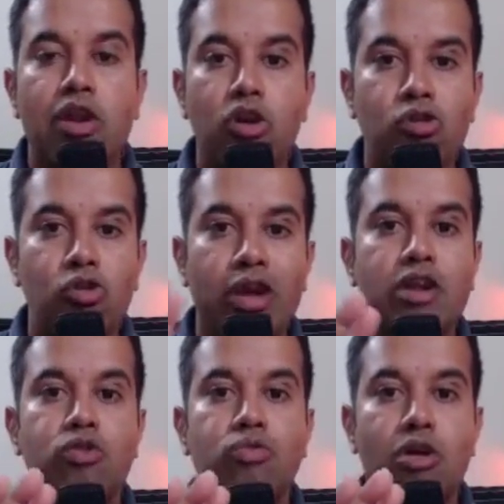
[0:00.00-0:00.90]
going to
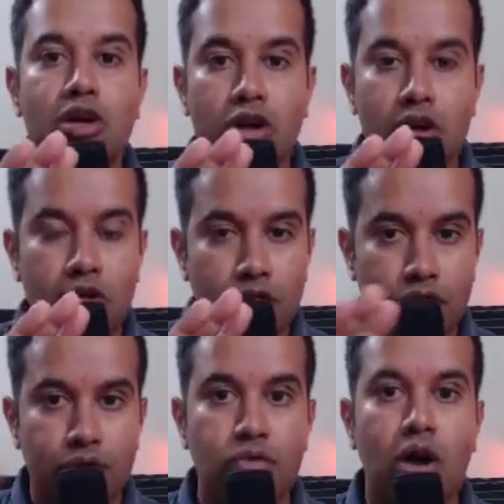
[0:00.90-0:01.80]
work
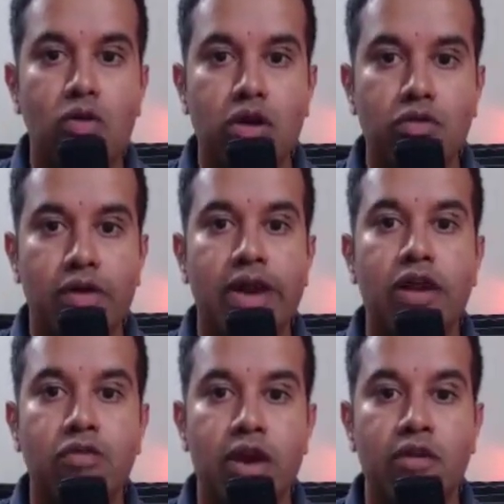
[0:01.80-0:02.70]
throughout
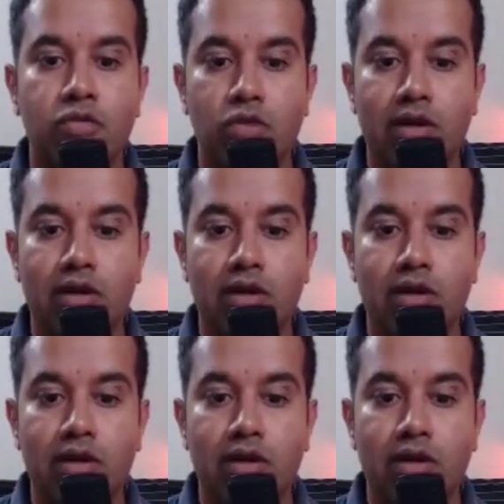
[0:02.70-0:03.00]
2024.